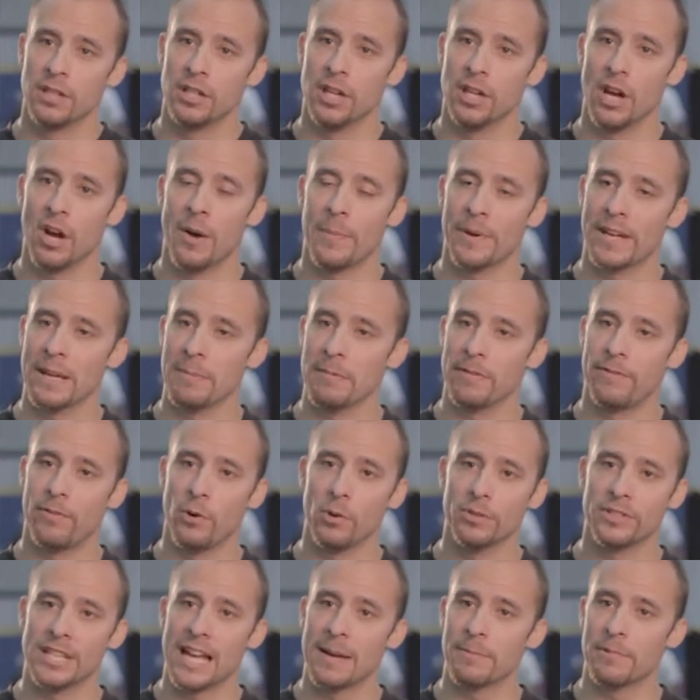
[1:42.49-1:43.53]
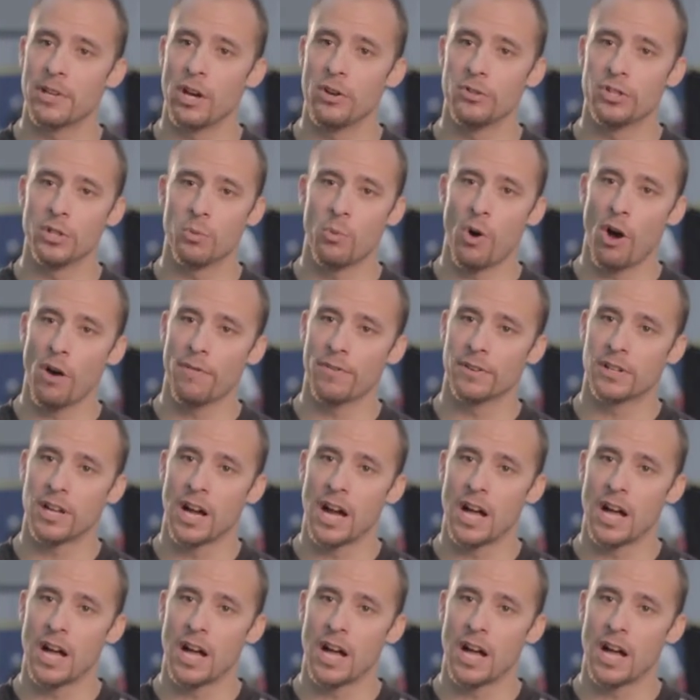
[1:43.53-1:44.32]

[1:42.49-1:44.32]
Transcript: I became a full-time coach at Wofford